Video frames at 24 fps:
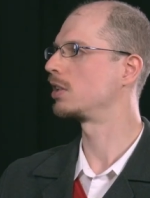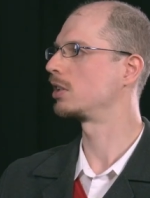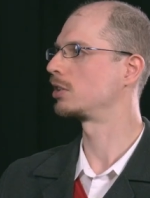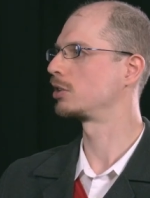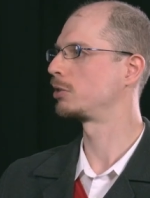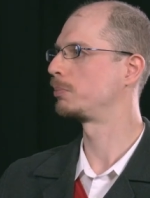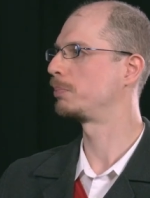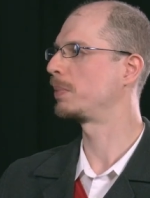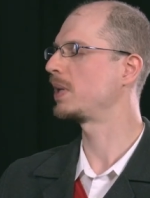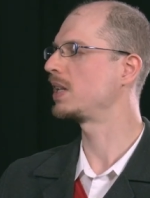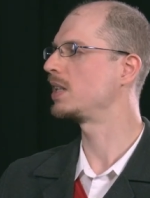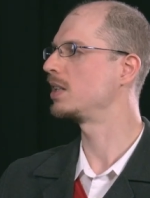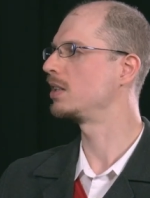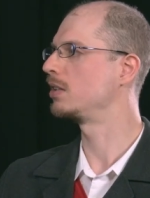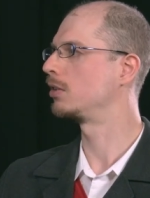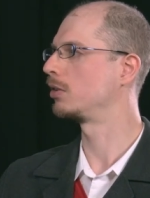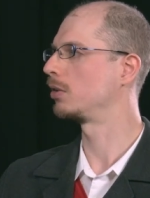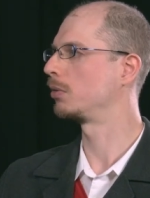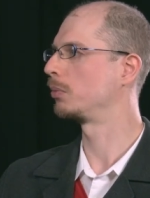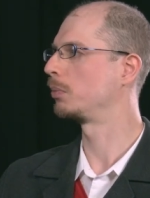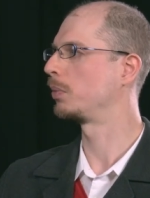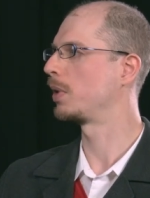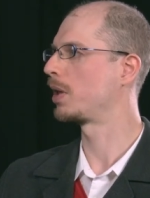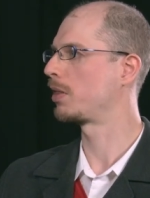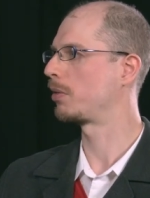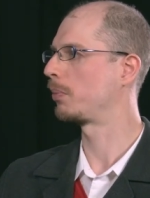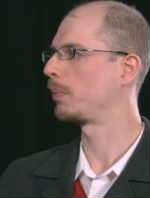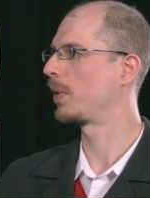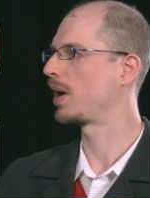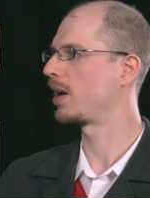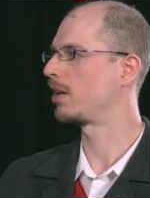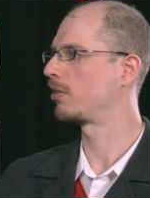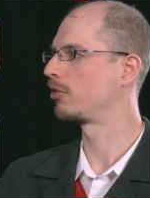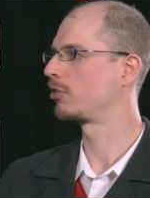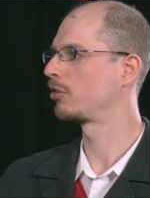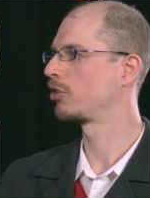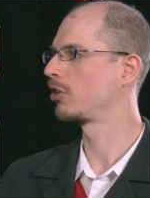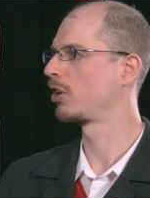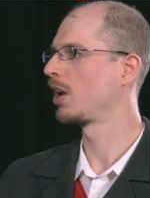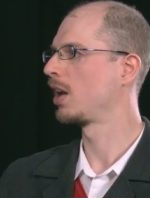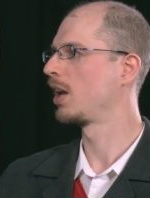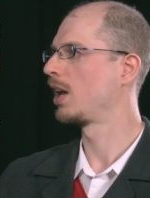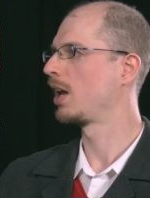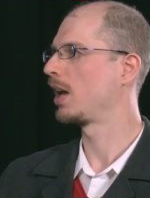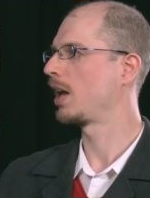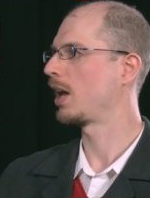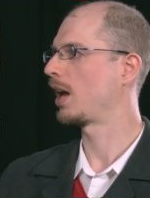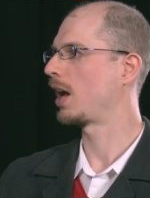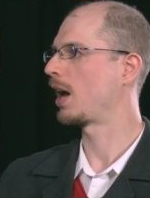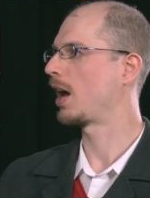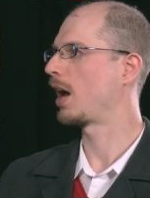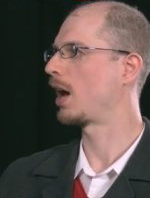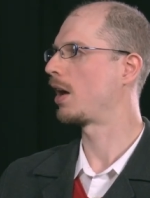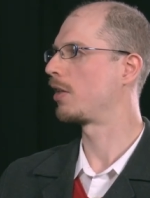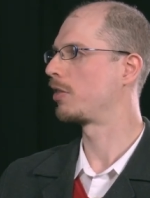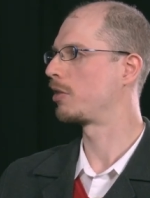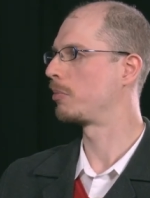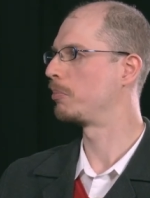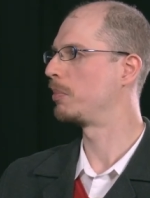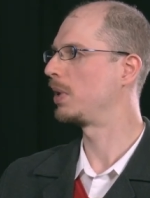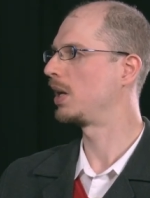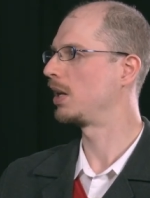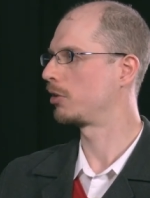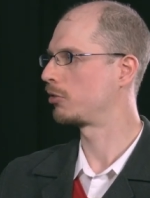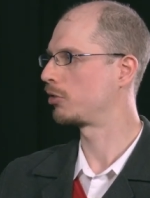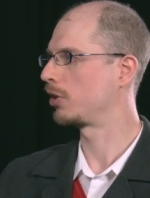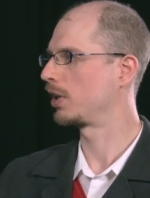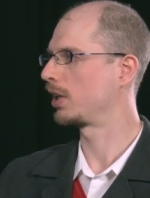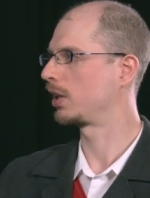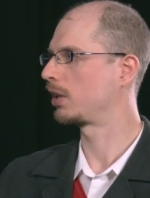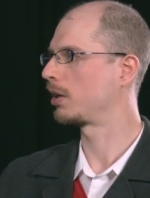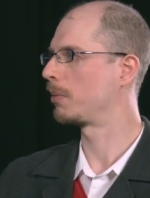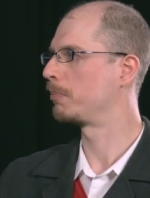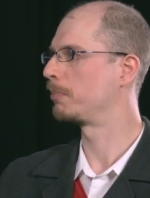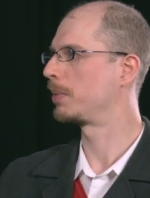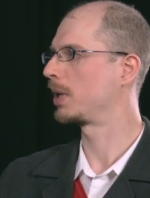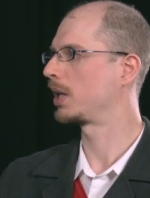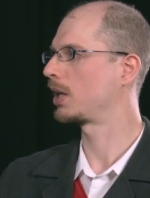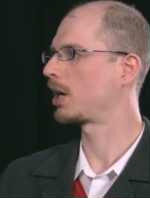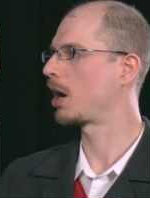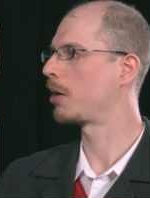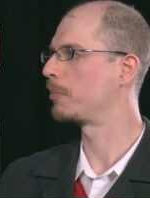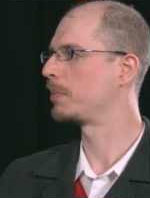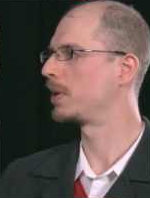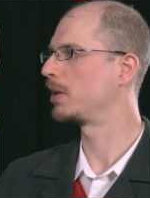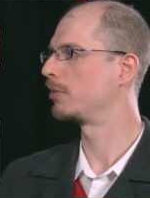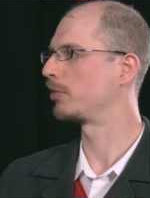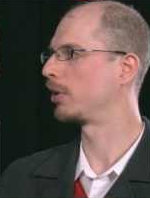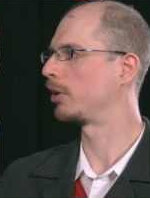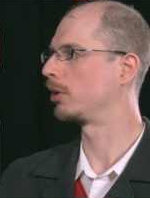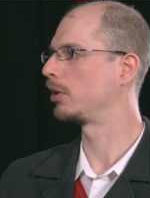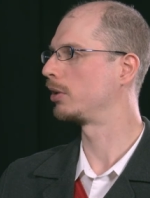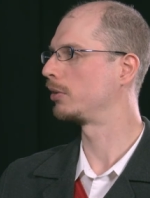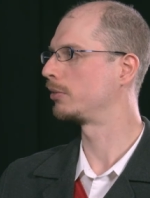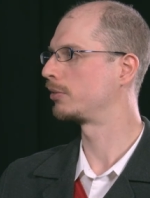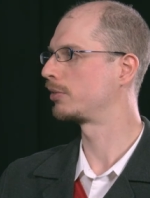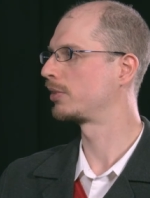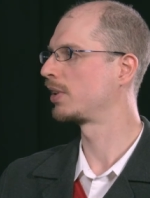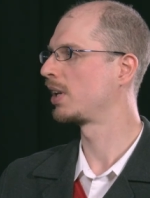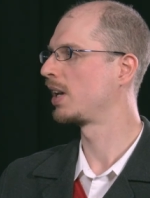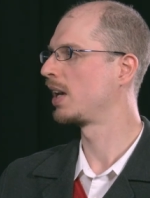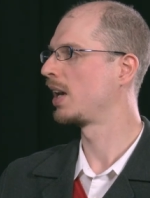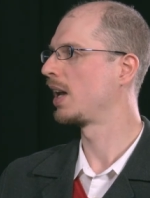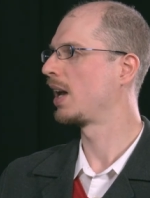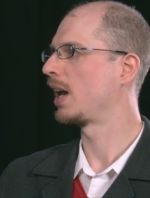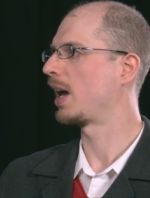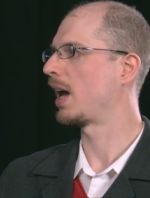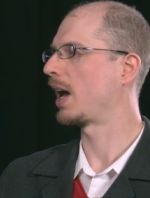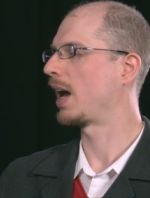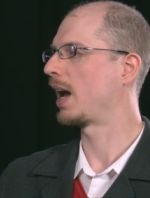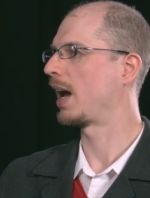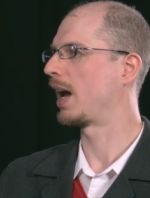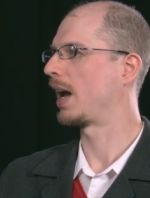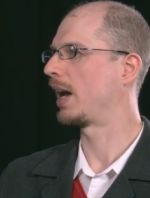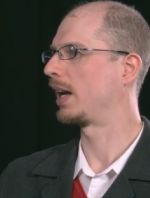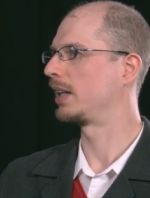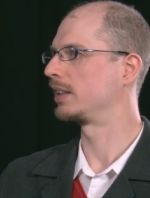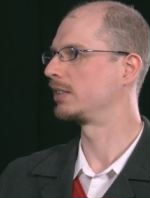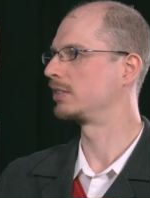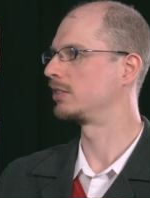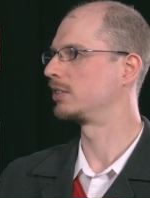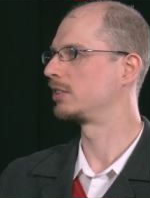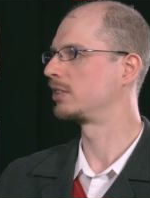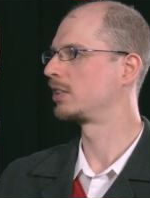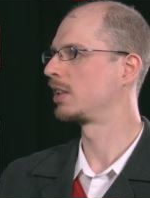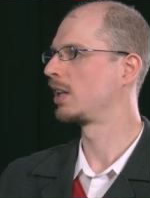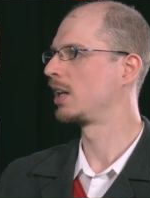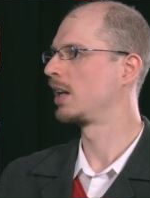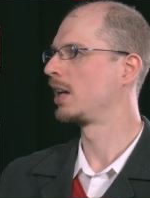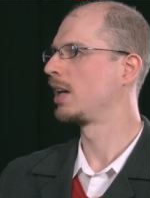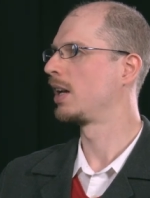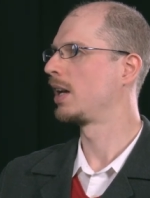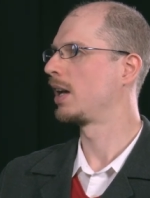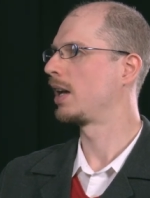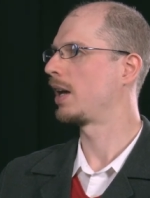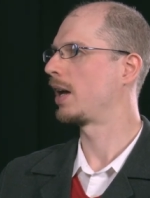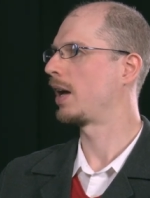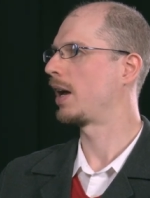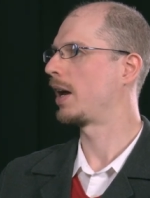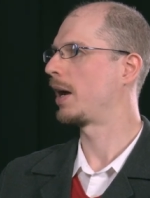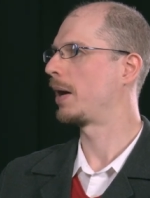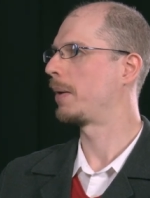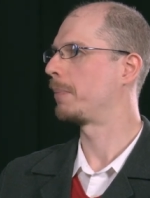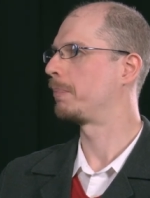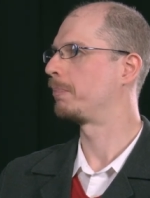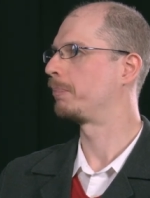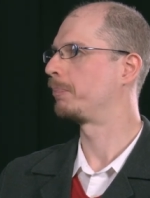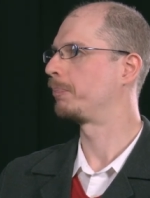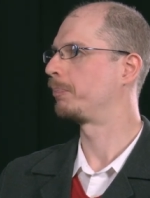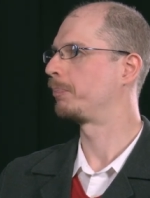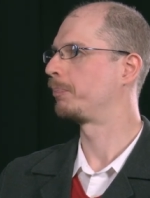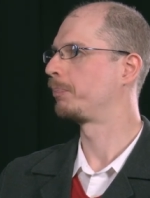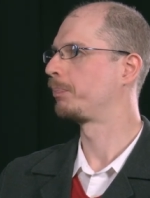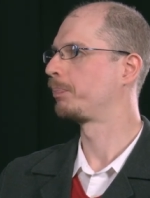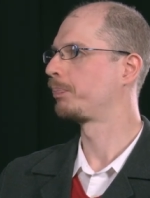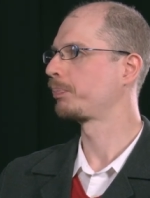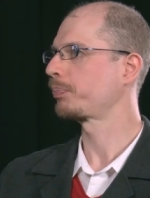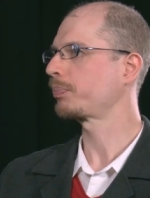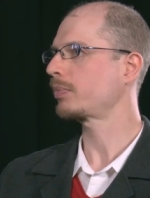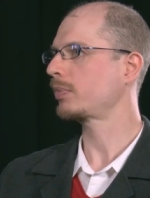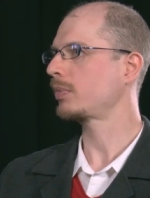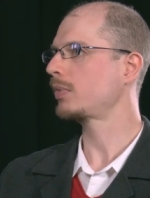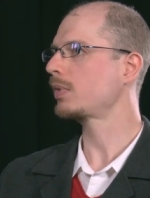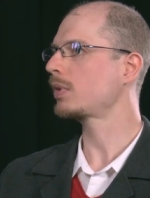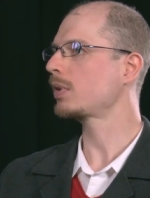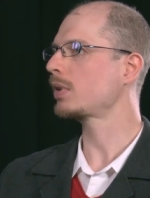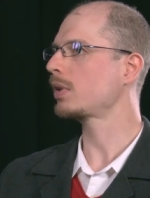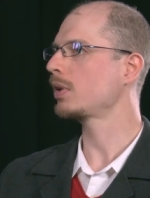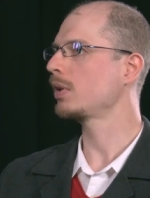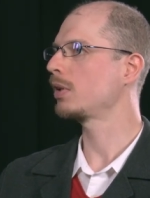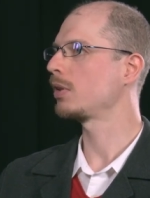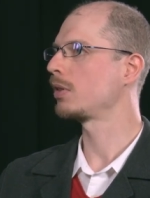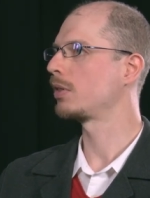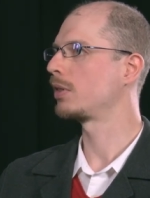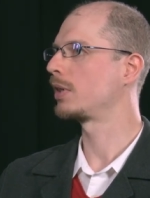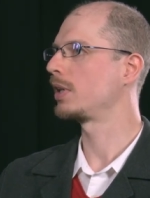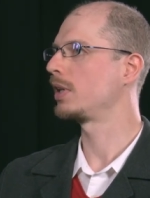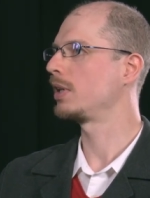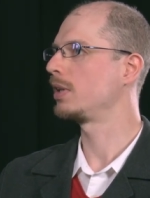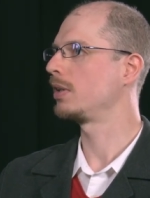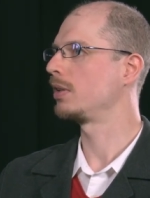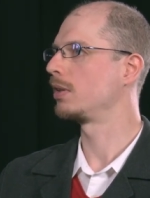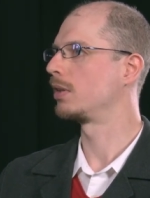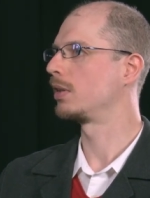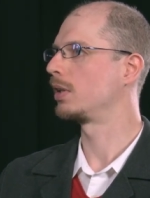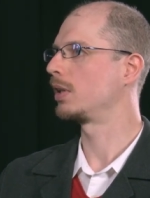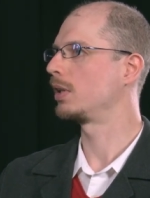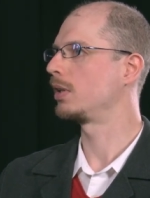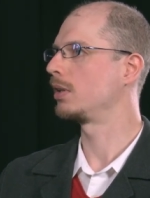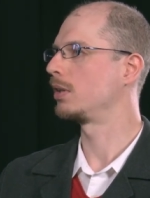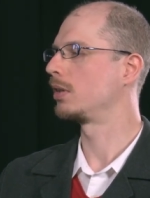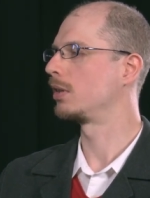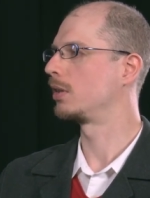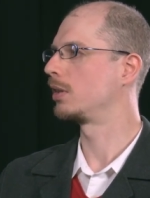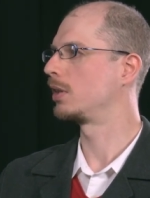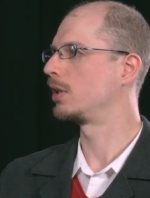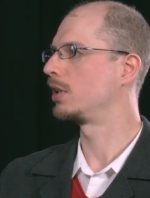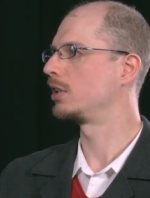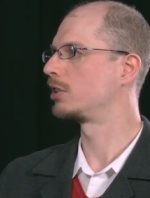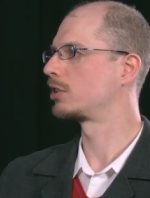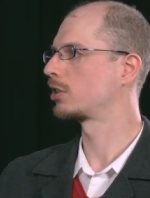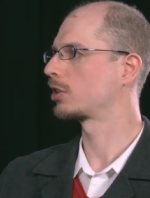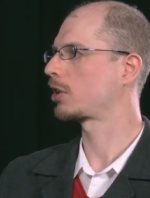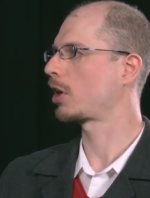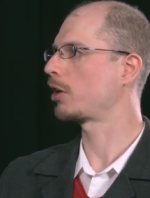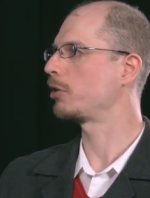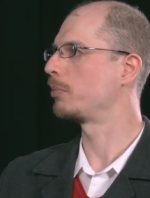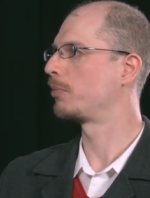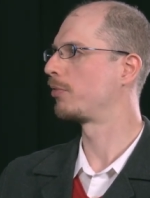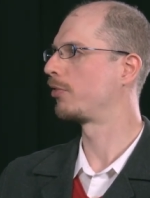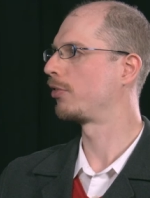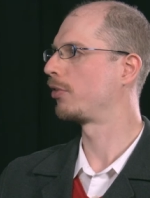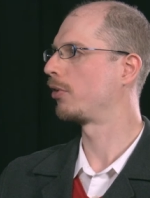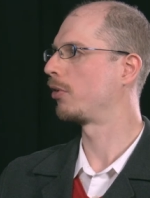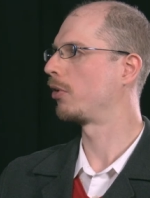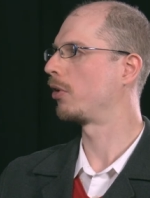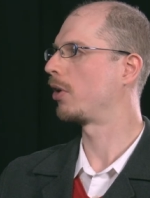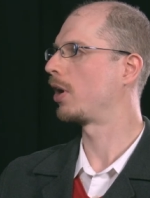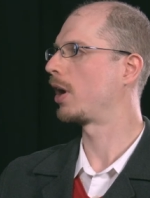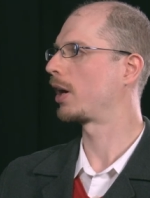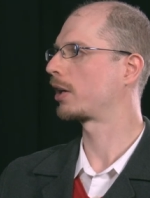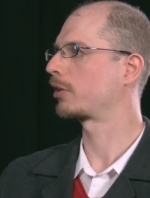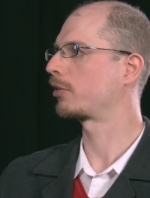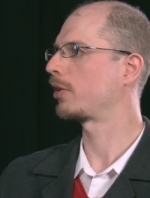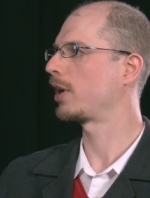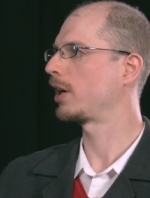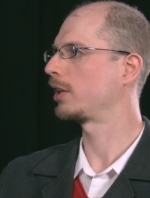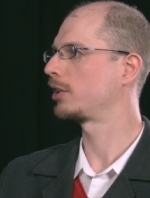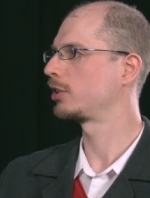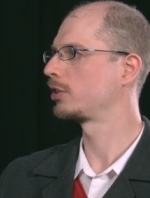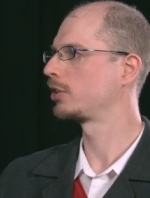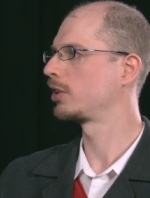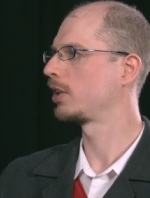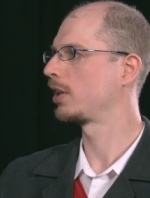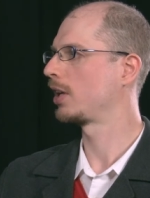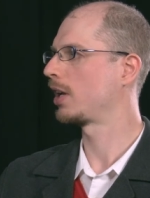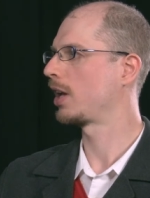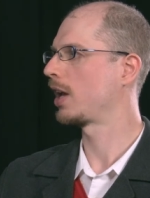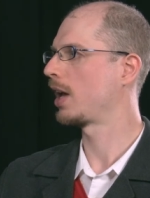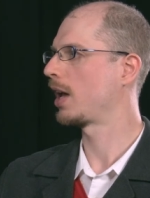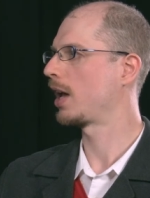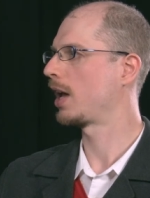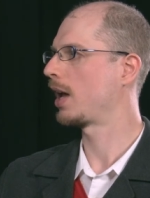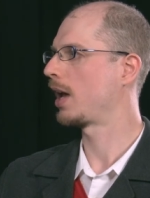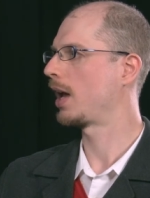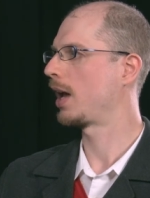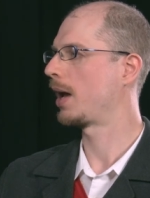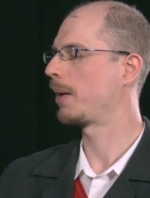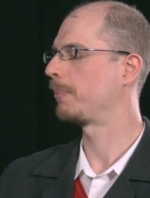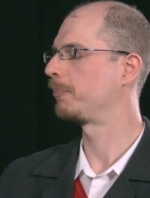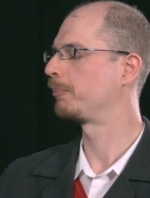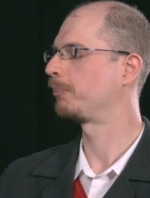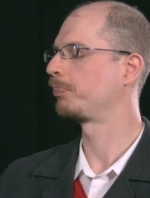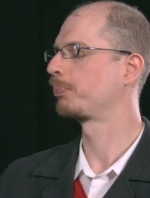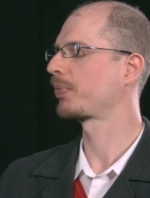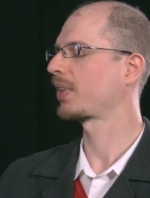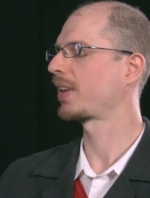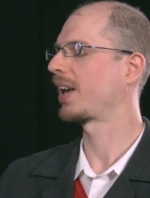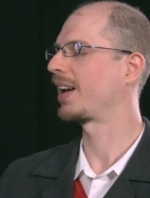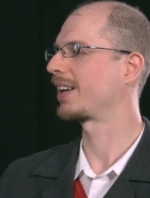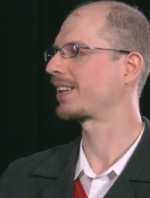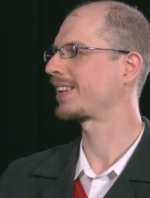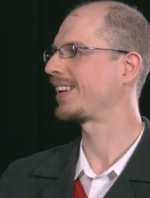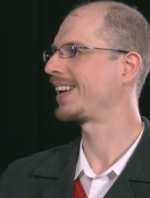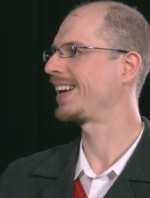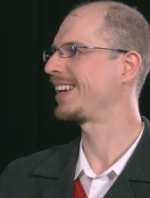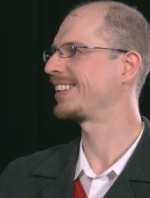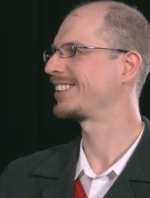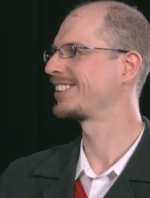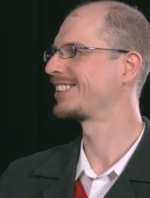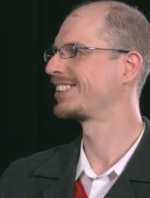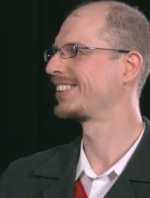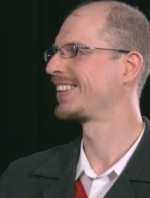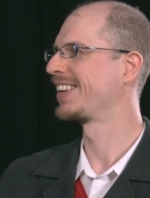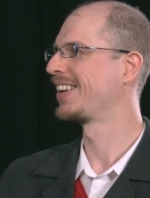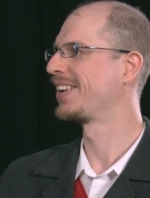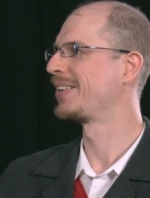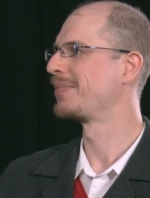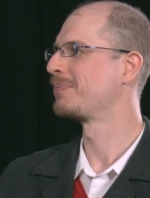the speed with which uh, the military can become involved and um, the, the, the scope for a crash, um, a clash